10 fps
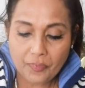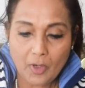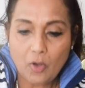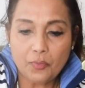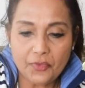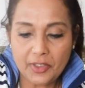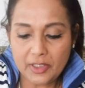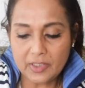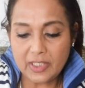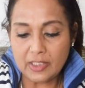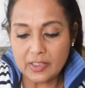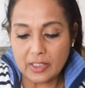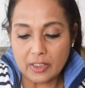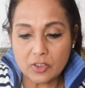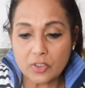hopefully it's tasting
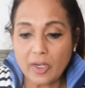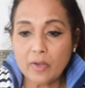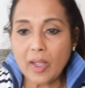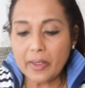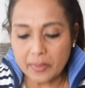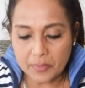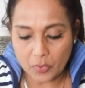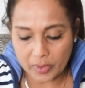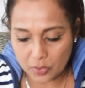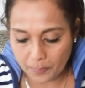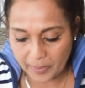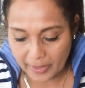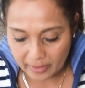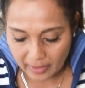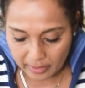it. So now I am going to
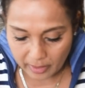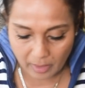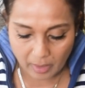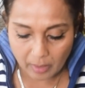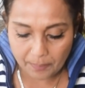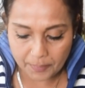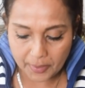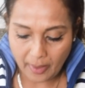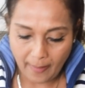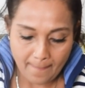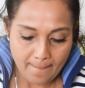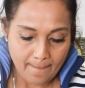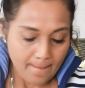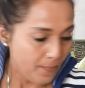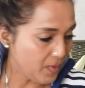plate that up.
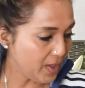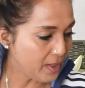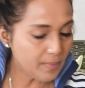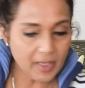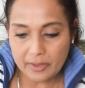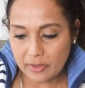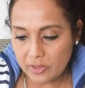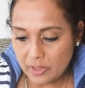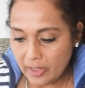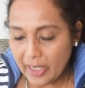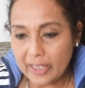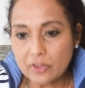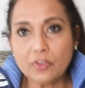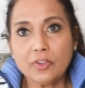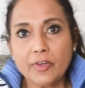And I might add
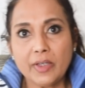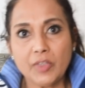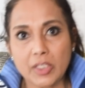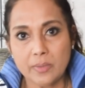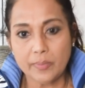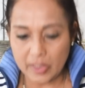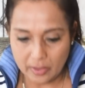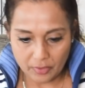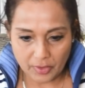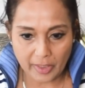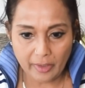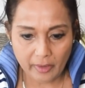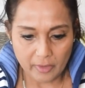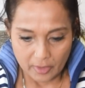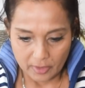to the gravy in a minute, okay?
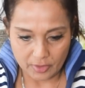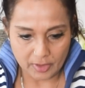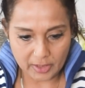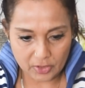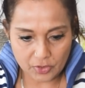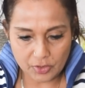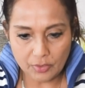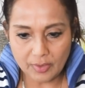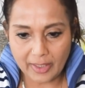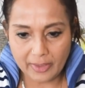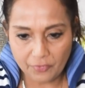So let's do that